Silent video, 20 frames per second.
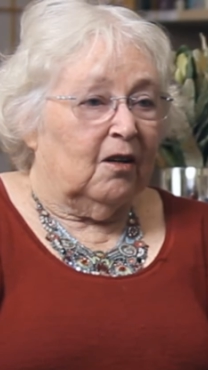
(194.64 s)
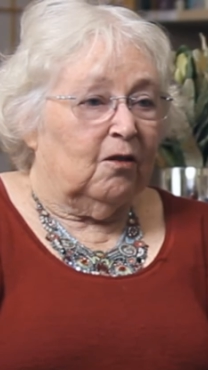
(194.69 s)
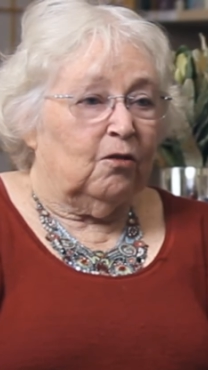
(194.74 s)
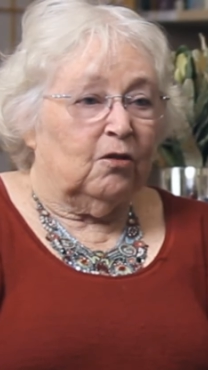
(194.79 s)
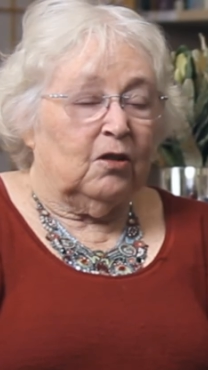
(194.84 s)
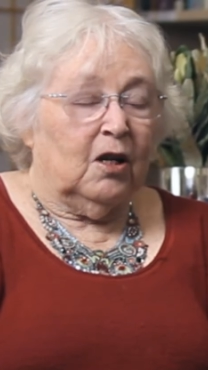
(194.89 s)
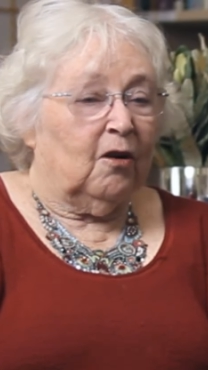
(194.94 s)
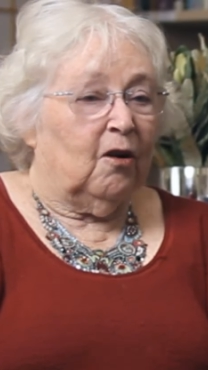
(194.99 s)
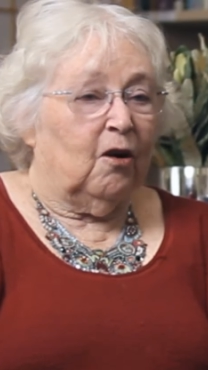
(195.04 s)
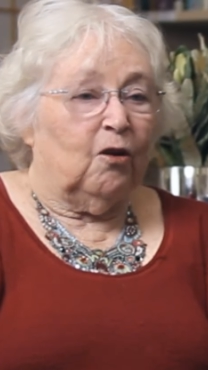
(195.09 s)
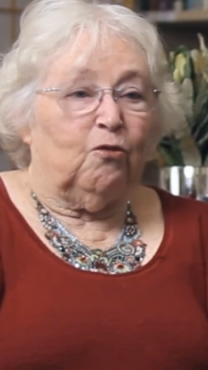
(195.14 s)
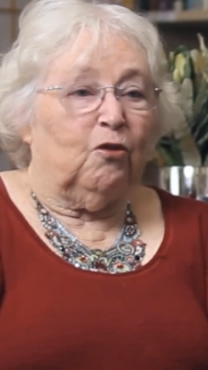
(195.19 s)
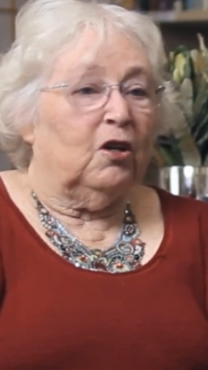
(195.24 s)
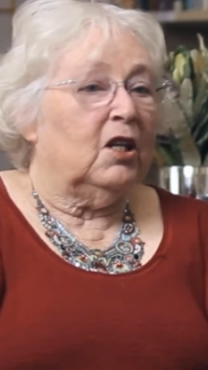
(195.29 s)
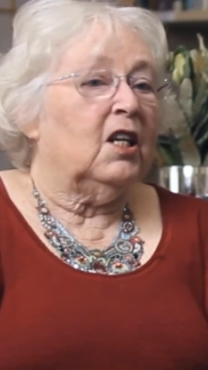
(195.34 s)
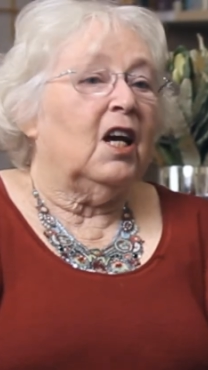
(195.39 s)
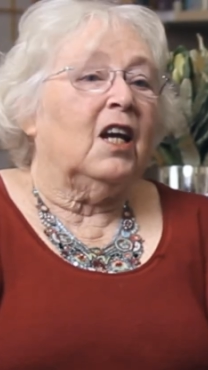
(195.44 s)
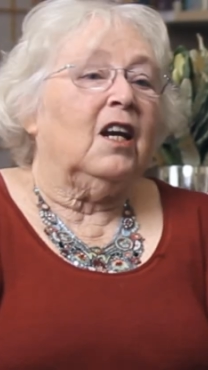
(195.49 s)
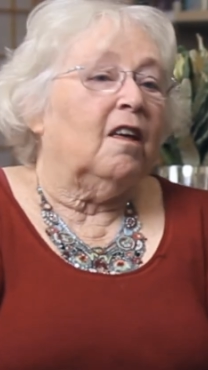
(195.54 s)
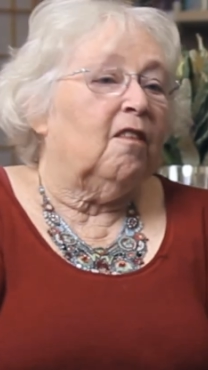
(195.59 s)
although I'll
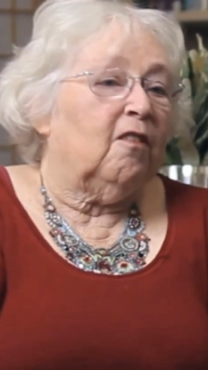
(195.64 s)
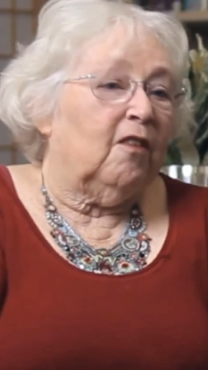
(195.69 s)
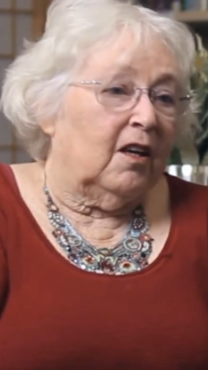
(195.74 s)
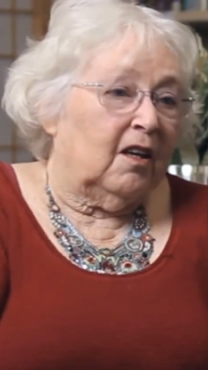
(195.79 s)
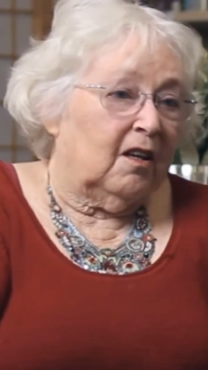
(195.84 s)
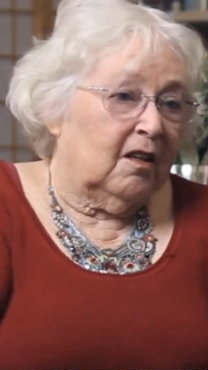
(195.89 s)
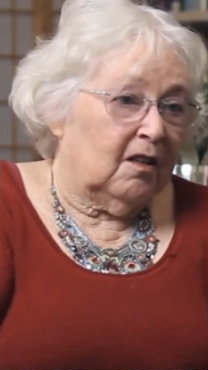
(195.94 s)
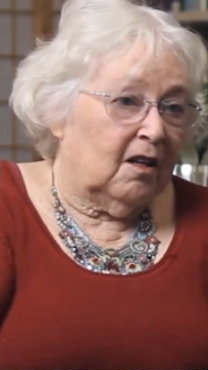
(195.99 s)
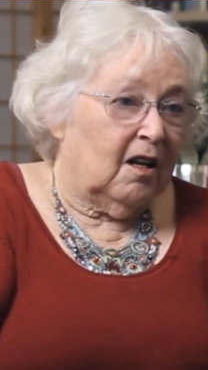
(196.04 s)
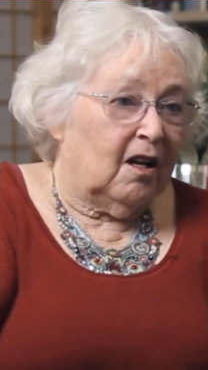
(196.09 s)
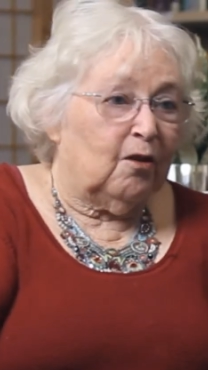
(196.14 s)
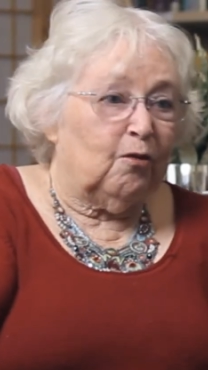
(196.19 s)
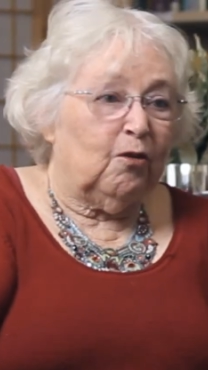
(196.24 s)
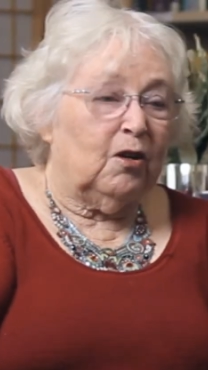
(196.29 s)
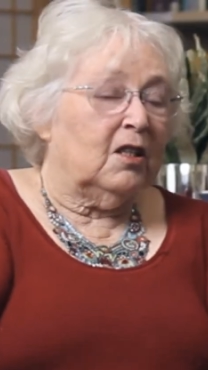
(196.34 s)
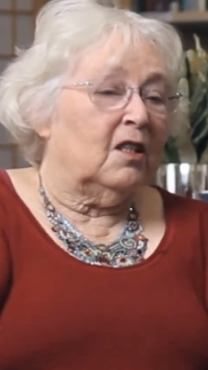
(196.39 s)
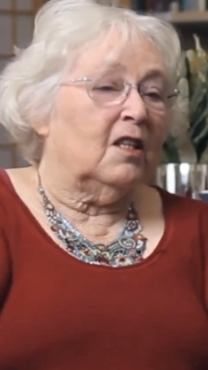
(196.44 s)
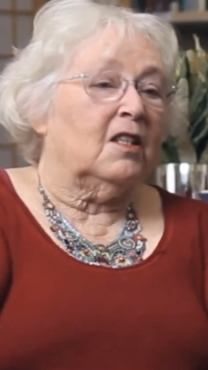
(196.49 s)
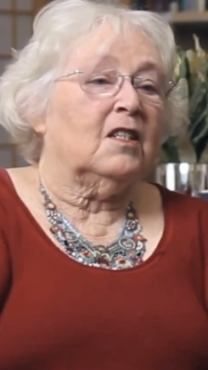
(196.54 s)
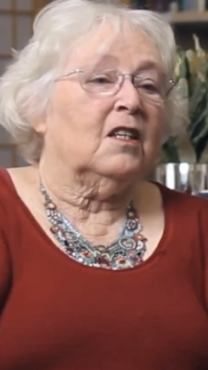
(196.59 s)
read anything. I'll
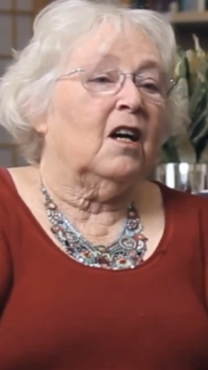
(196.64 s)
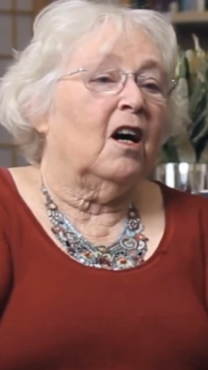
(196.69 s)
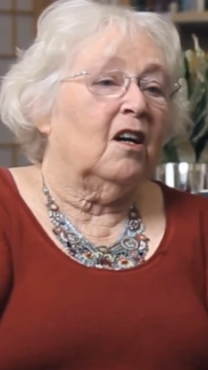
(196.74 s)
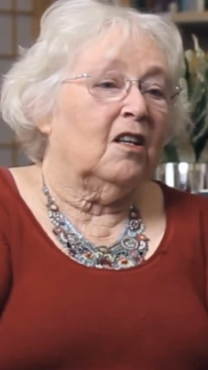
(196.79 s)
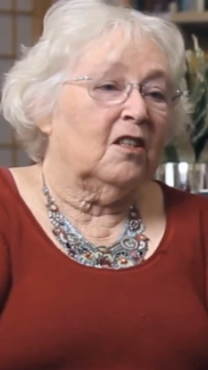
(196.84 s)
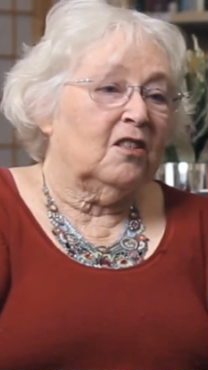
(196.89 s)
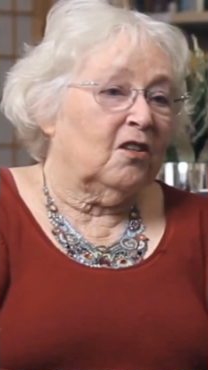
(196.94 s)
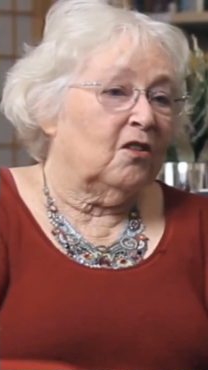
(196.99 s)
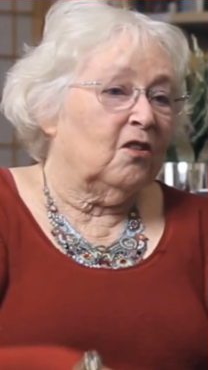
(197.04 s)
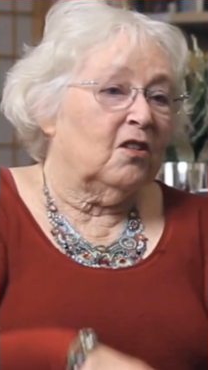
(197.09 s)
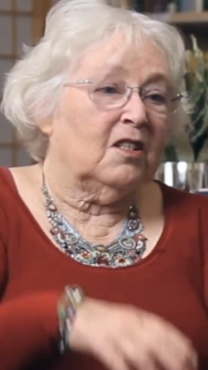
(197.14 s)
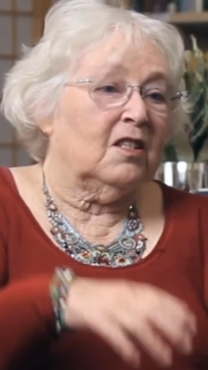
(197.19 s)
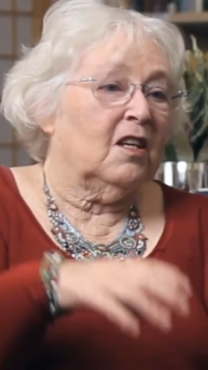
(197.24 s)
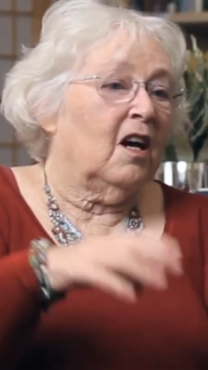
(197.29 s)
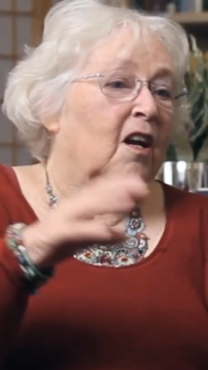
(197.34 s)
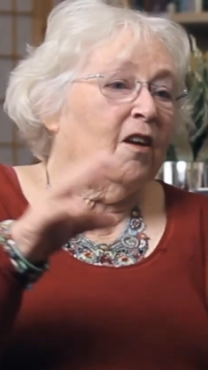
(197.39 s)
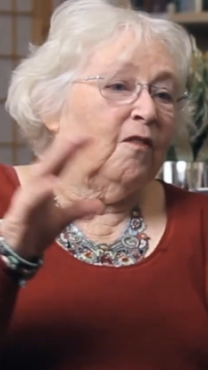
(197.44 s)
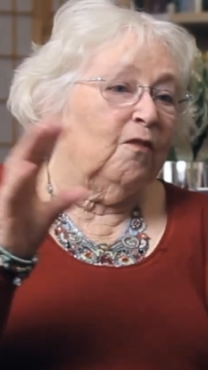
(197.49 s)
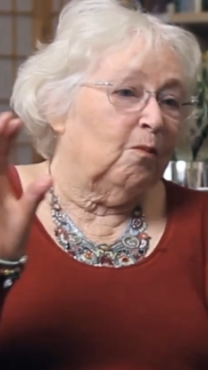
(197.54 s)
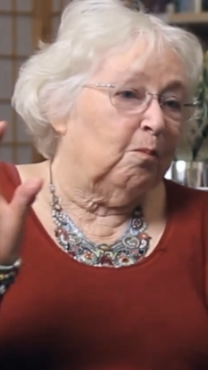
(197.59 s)
read the signs on the
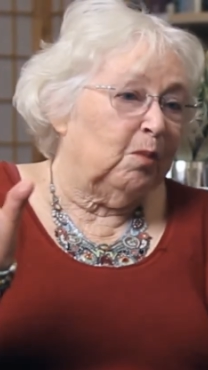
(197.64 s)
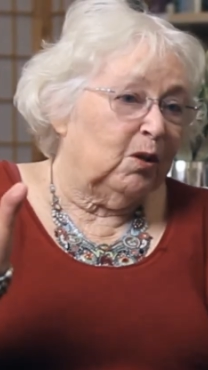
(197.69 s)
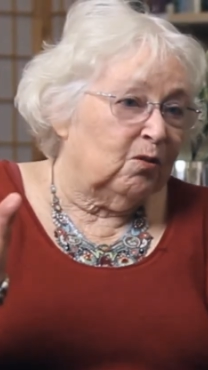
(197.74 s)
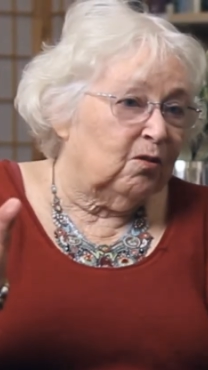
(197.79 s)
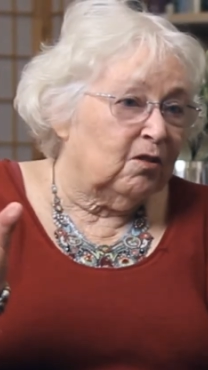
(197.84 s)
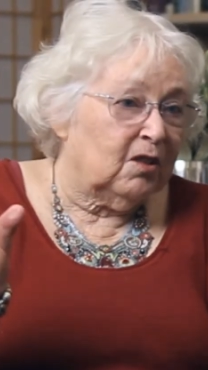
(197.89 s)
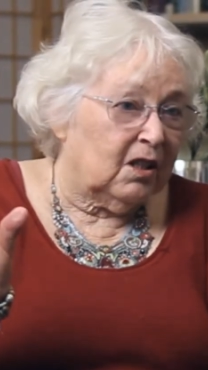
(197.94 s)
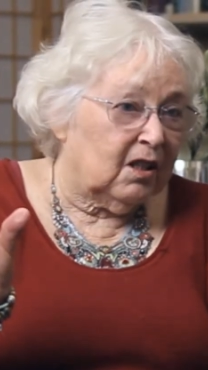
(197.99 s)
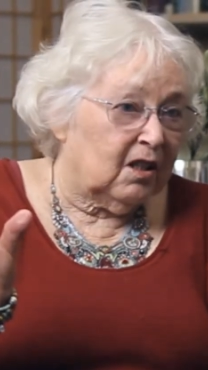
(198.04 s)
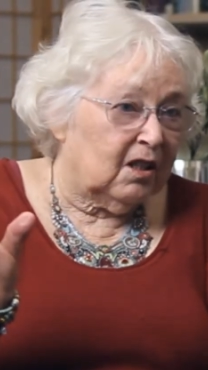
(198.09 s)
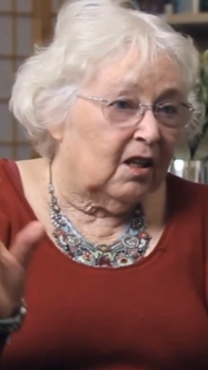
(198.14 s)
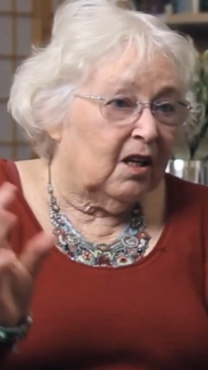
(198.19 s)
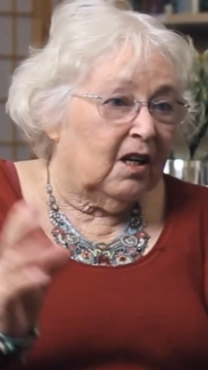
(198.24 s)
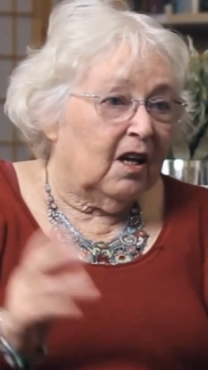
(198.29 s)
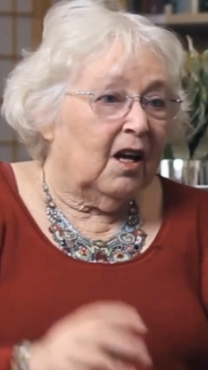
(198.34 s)
side of a building,